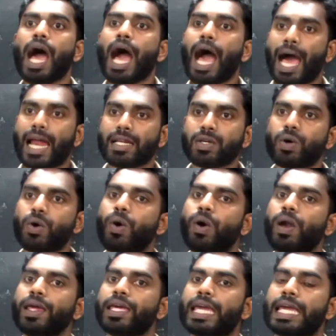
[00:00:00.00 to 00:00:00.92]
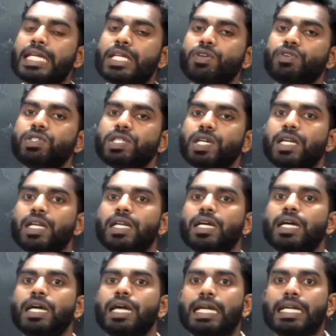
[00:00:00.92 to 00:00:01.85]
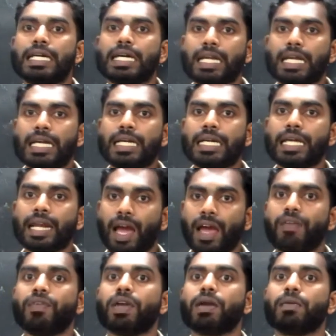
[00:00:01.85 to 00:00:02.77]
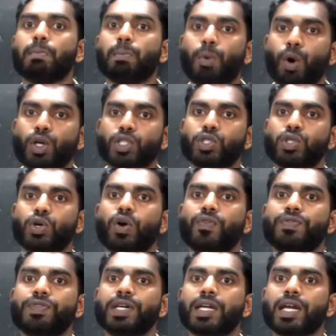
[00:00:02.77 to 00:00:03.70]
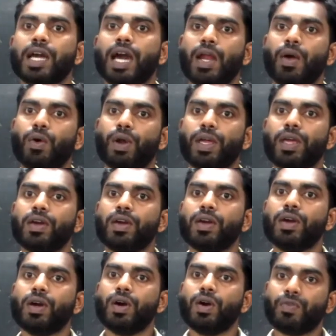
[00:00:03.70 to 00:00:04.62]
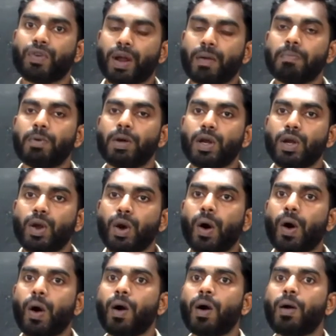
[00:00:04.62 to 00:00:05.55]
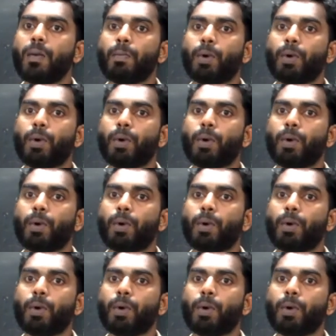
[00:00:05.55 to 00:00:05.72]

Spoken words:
alcoholic individual deriving most of their calorie from low